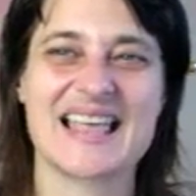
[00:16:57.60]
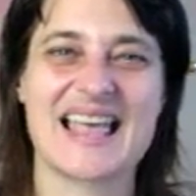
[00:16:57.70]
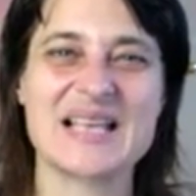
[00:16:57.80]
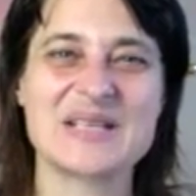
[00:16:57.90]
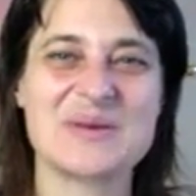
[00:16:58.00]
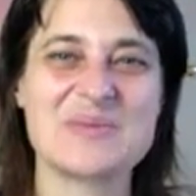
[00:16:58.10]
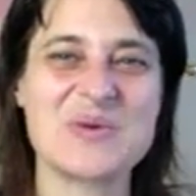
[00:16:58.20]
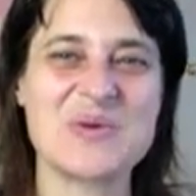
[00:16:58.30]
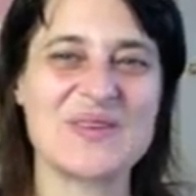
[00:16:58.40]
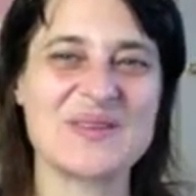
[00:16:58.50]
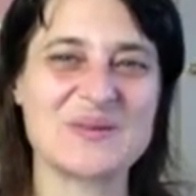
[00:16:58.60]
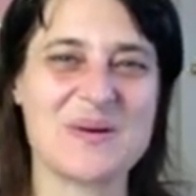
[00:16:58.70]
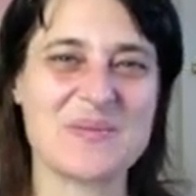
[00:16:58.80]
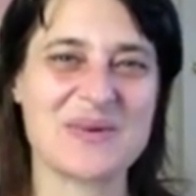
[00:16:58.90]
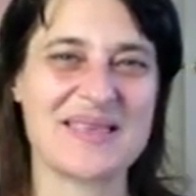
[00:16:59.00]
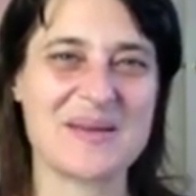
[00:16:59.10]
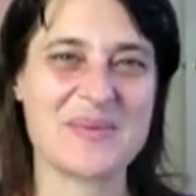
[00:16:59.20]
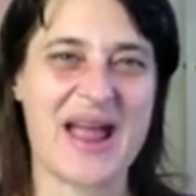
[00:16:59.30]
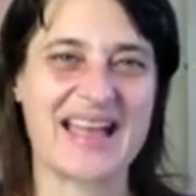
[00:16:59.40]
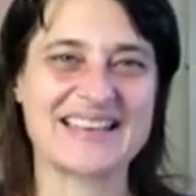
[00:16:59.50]
as we move into a breathing
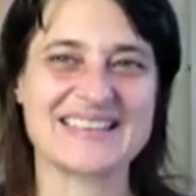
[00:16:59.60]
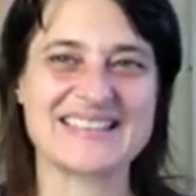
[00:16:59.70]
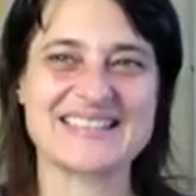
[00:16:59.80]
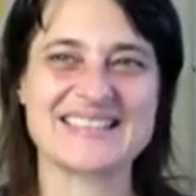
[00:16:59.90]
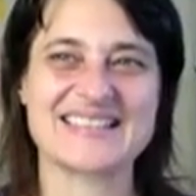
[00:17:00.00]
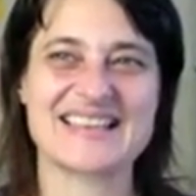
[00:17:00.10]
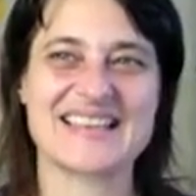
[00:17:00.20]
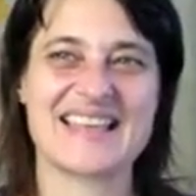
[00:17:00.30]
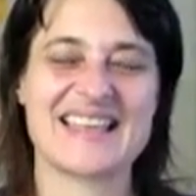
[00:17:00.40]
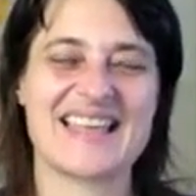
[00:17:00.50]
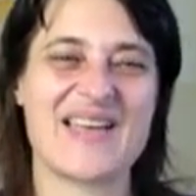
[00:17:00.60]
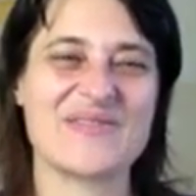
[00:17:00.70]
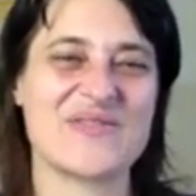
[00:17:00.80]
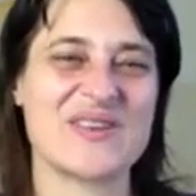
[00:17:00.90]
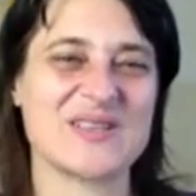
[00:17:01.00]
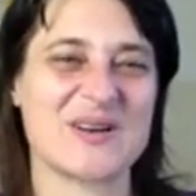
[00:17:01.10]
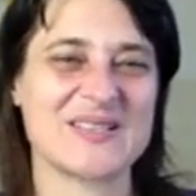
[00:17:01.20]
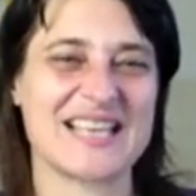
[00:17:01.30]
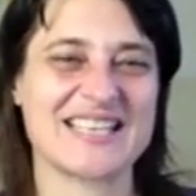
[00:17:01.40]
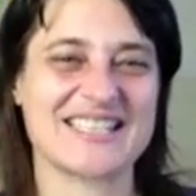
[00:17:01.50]
practice and finish our
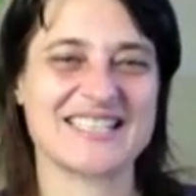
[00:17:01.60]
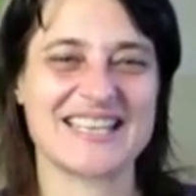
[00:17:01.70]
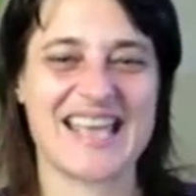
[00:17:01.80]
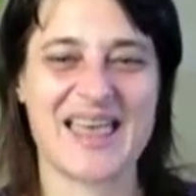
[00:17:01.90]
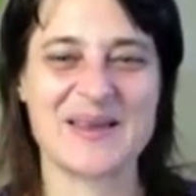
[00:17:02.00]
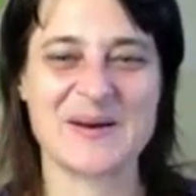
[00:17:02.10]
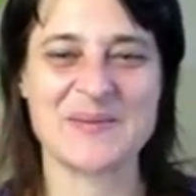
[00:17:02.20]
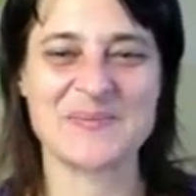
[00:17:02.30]
session together.